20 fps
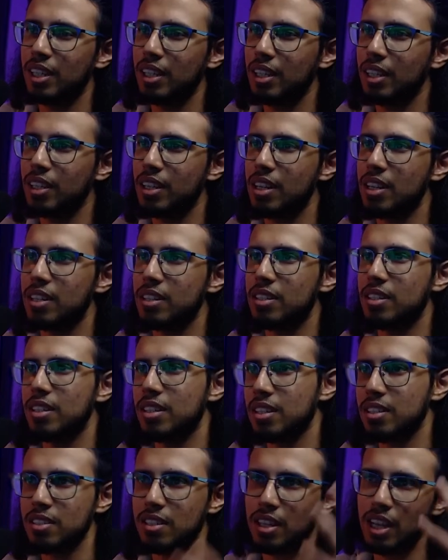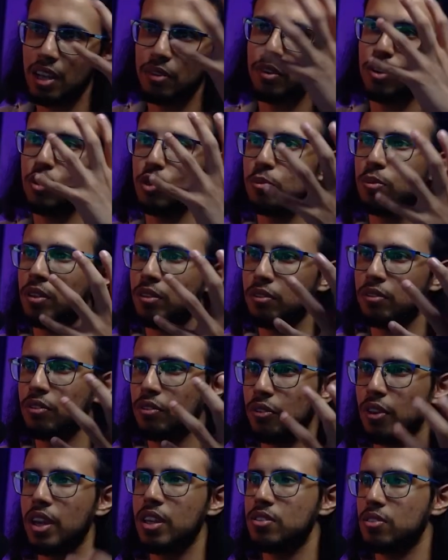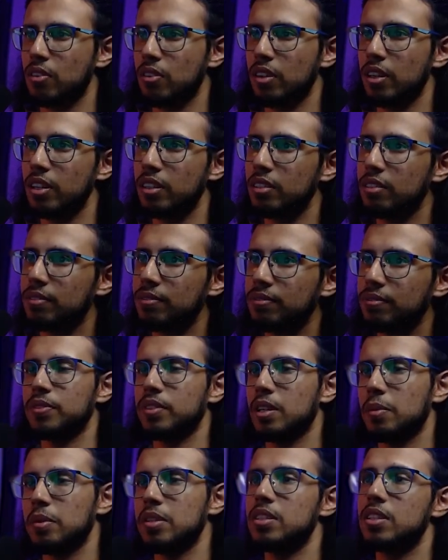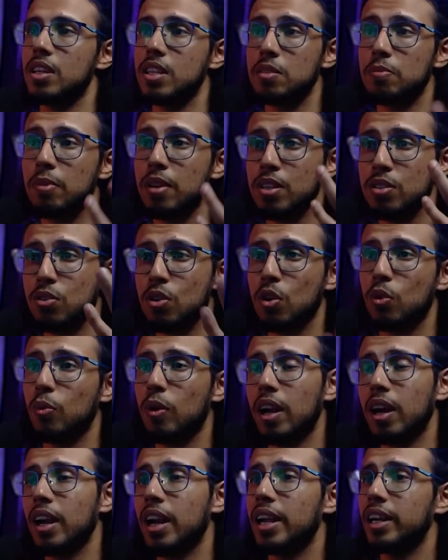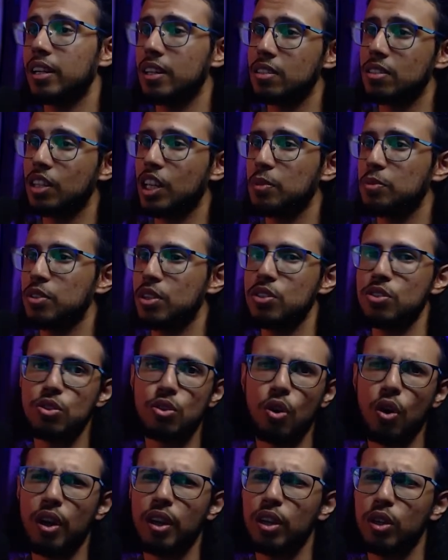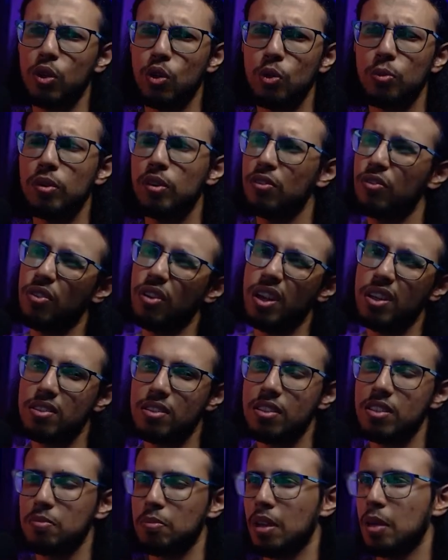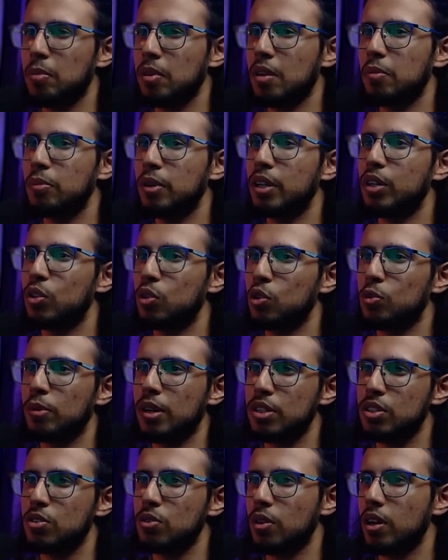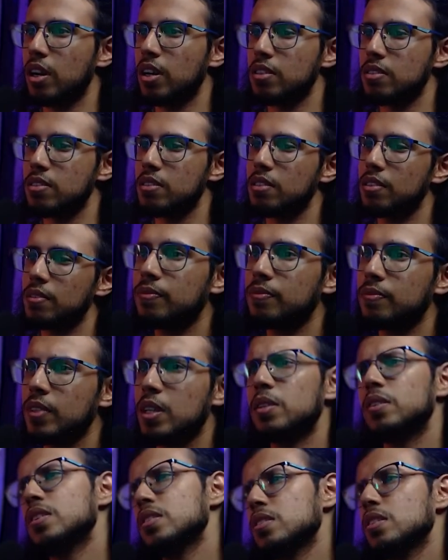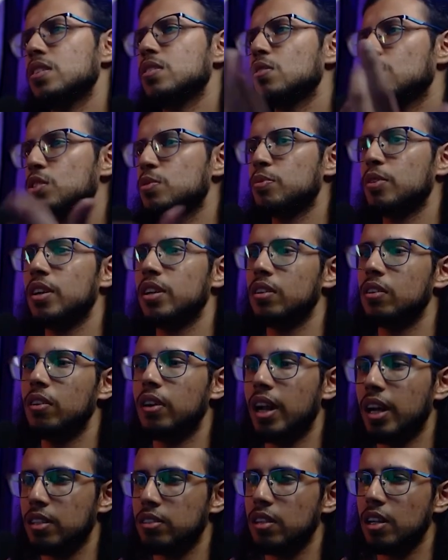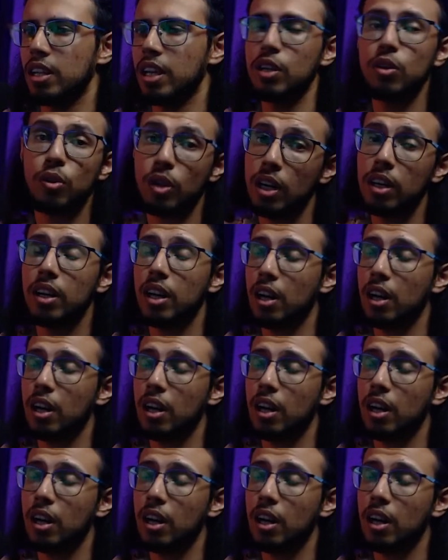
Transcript: it, it, it doesn't have a human face on it. I mean, just based on one-line descriptions, drawing human faces may be a bit too much to ask. And this, this looks pretty good actually, and you can